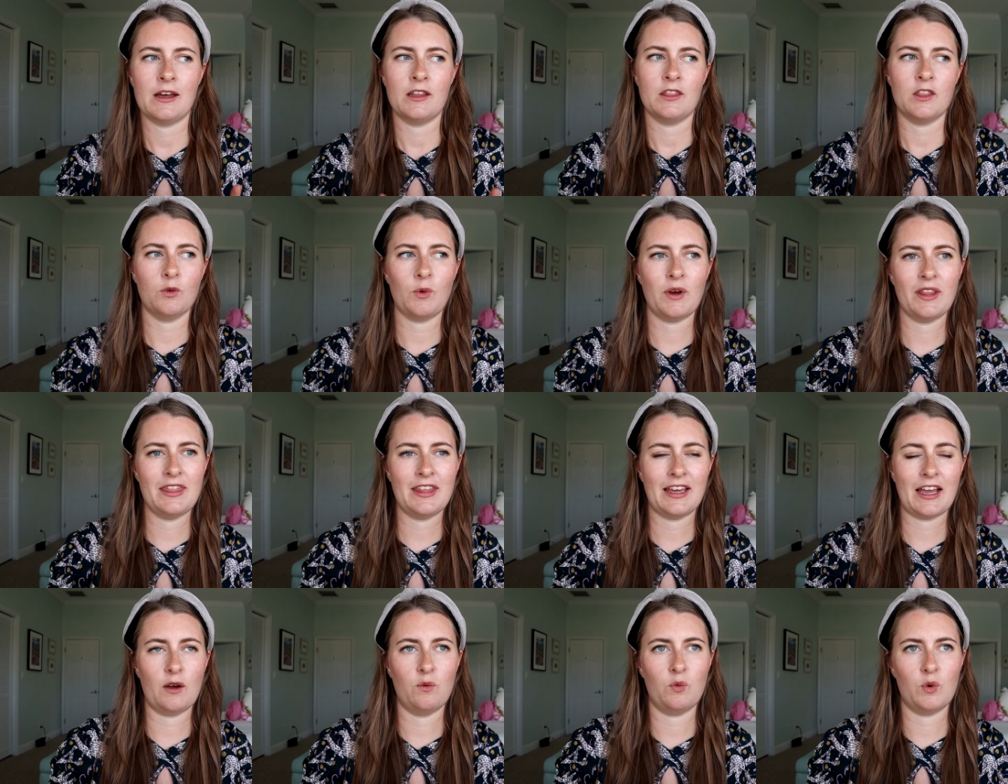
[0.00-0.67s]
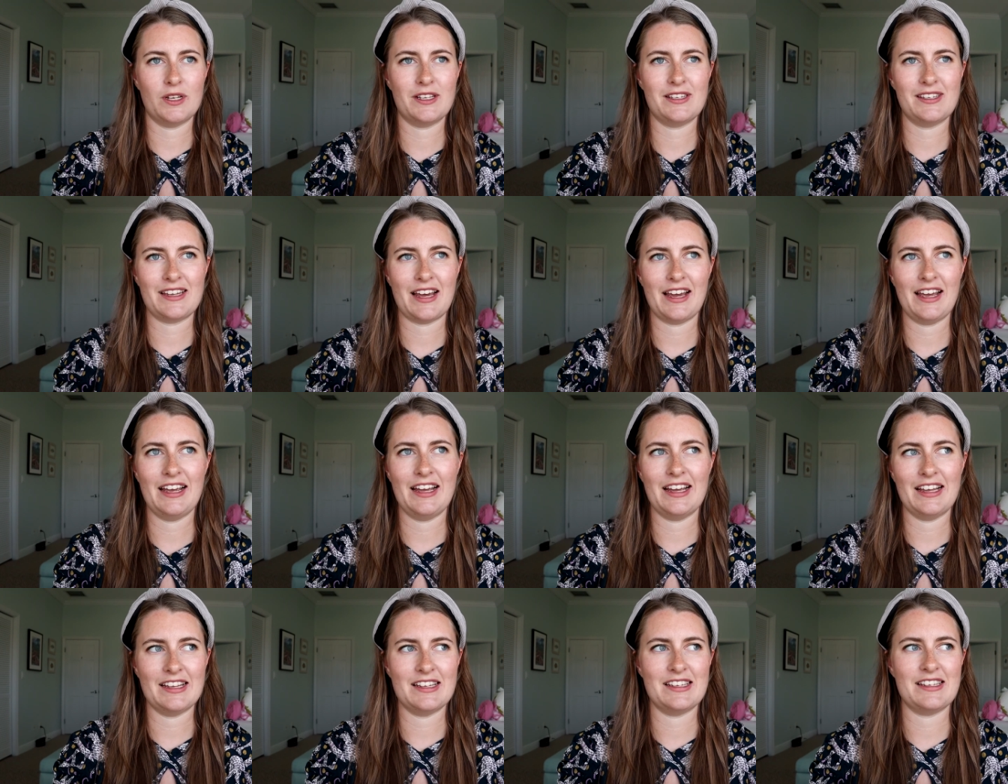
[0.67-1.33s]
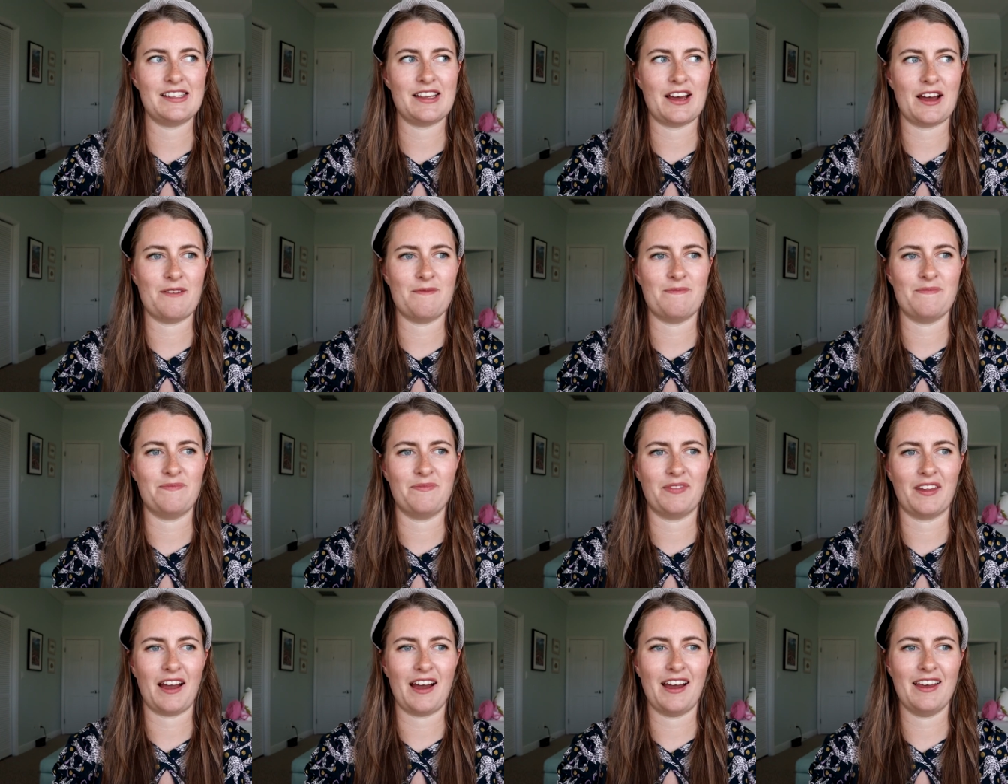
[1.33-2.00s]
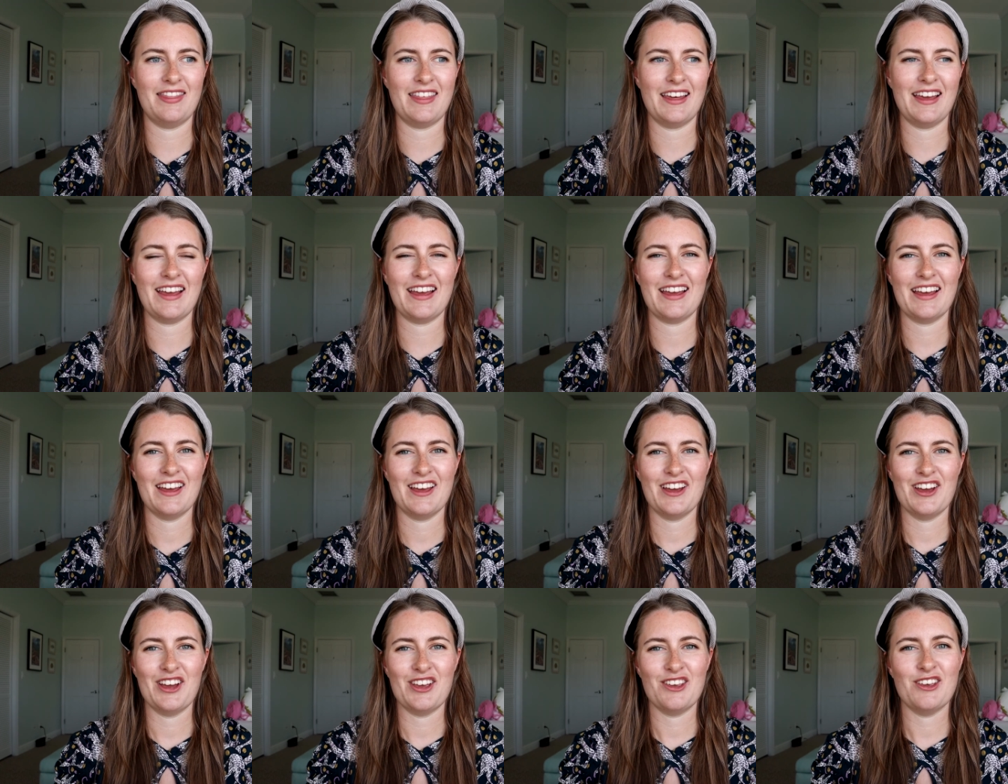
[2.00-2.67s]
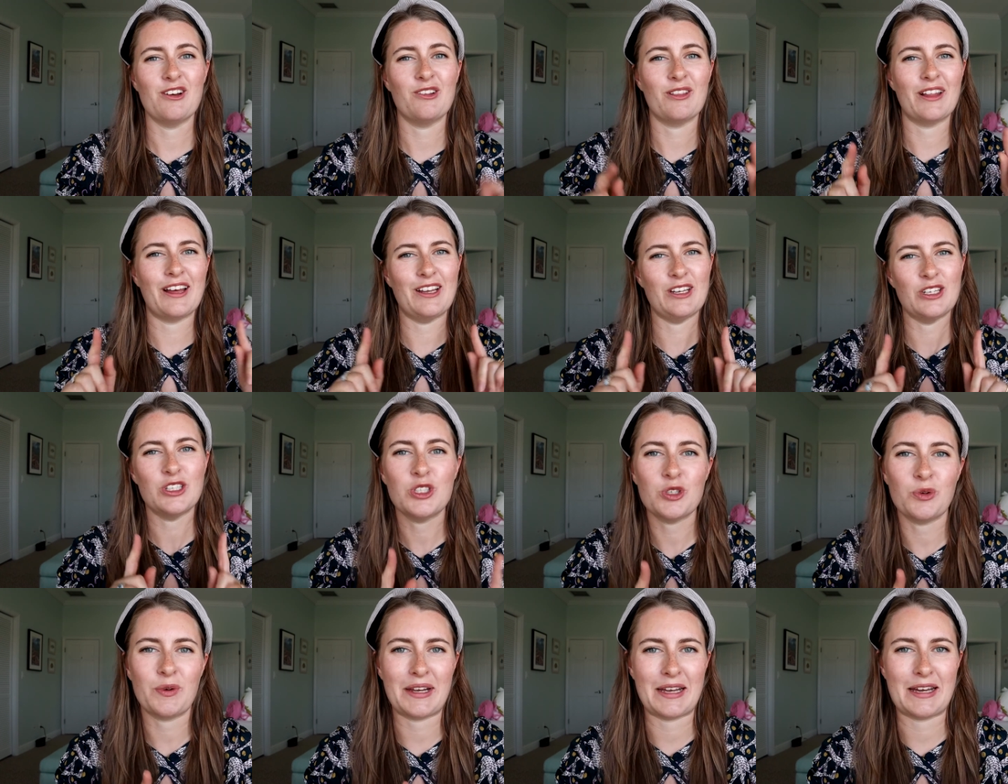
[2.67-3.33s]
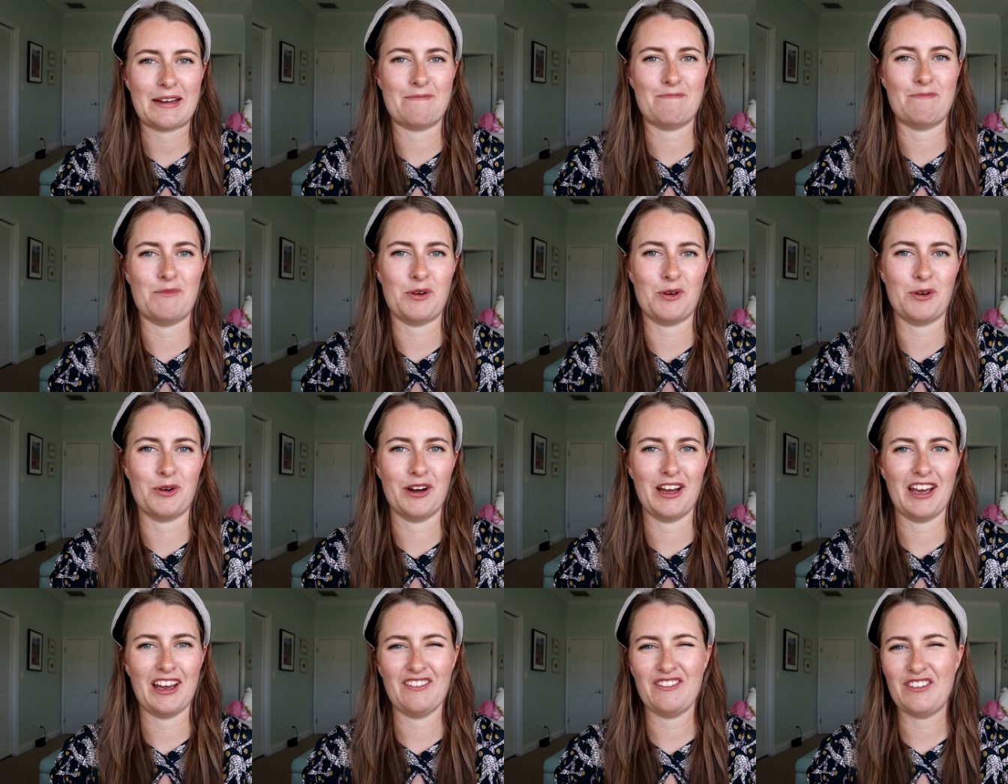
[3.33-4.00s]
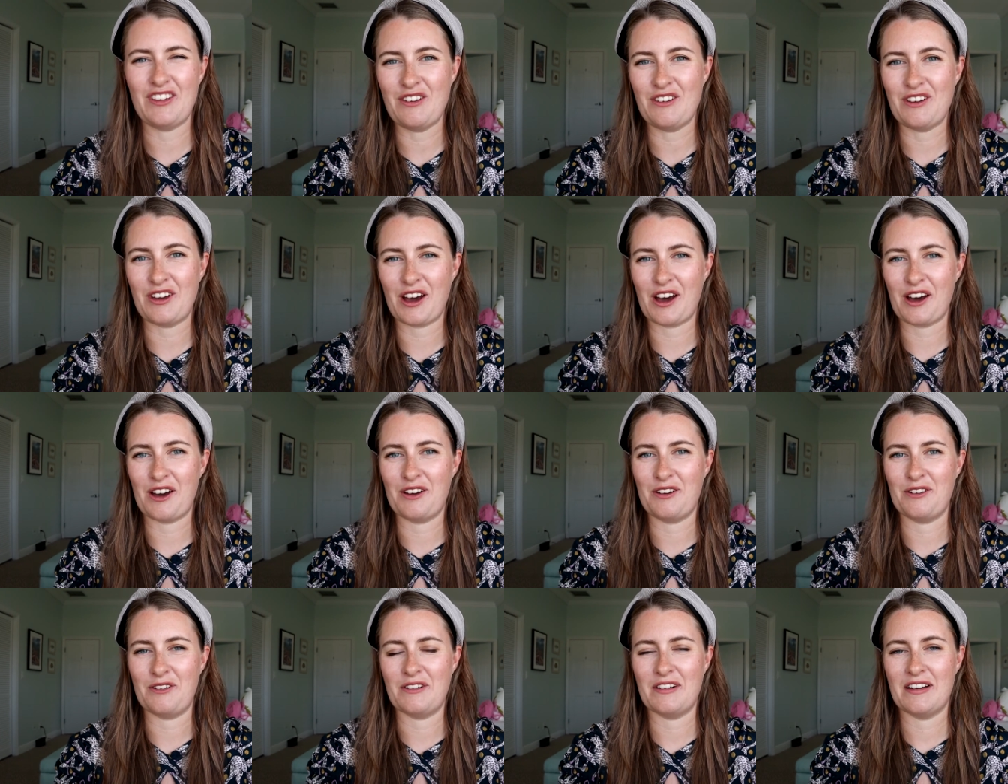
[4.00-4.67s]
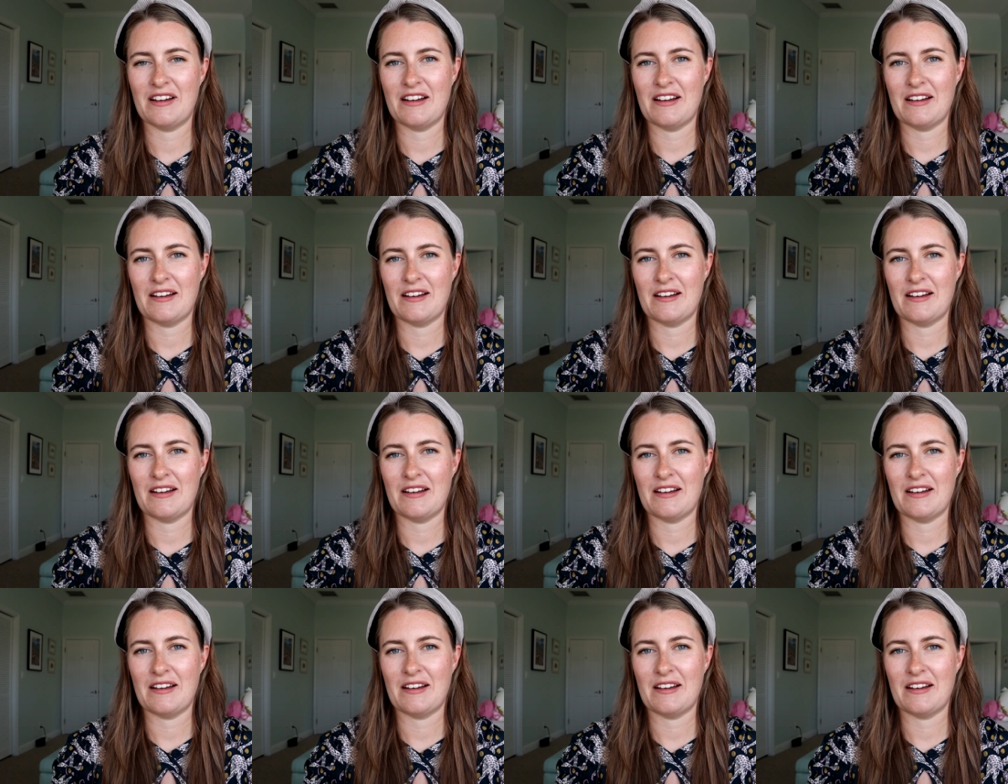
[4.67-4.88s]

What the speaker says: The one thing I would say is I think you'll enjoy it more if you go